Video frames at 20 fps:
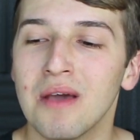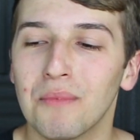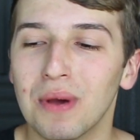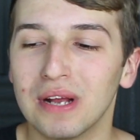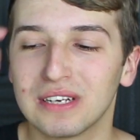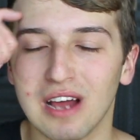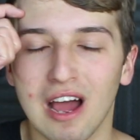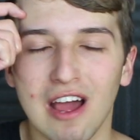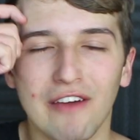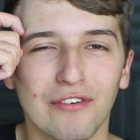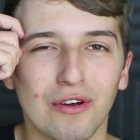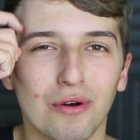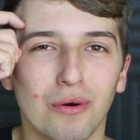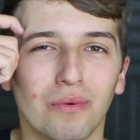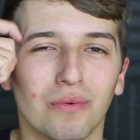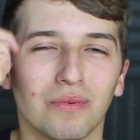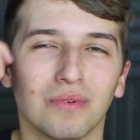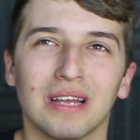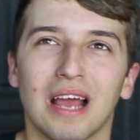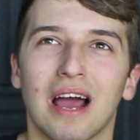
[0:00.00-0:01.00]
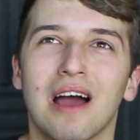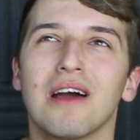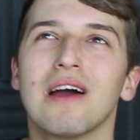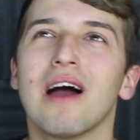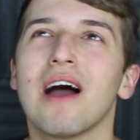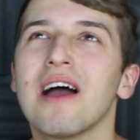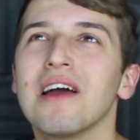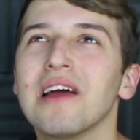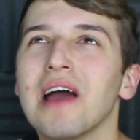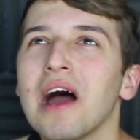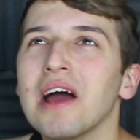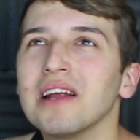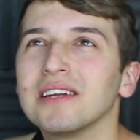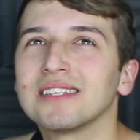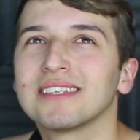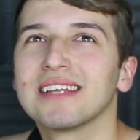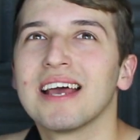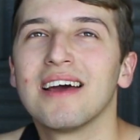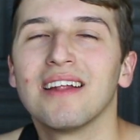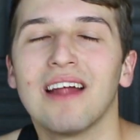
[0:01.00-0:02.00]
Which I feel, I
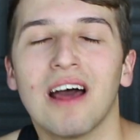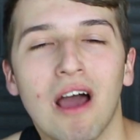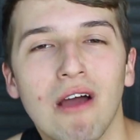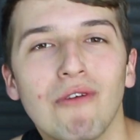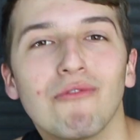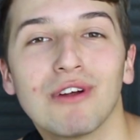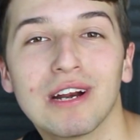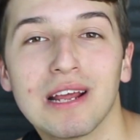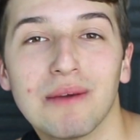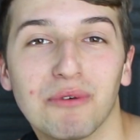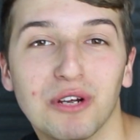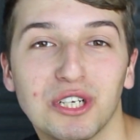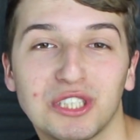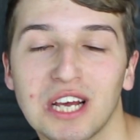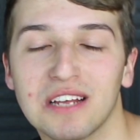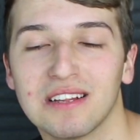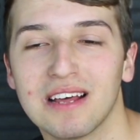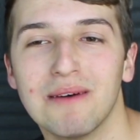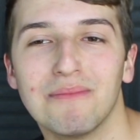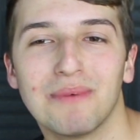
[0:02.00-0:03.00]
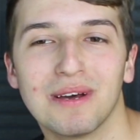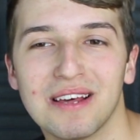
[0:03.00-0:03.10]
understand, I really appreciate that.